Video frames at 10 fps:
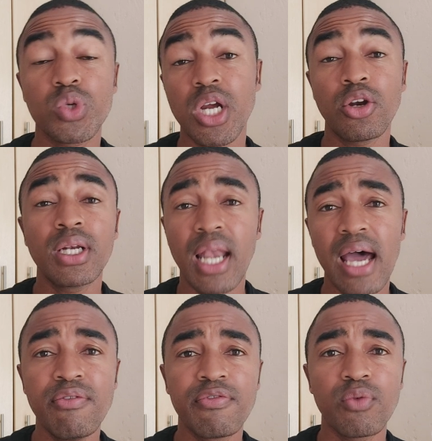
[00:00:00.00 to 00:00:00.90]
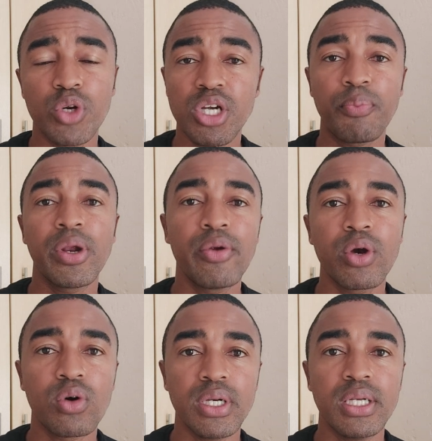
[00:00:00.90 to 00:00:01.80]
which are not live, which are
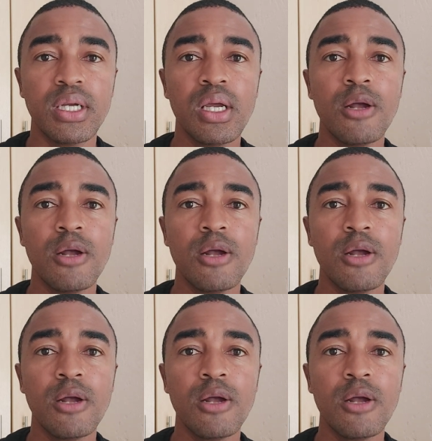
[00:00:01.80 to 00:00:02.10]
pre-recorded,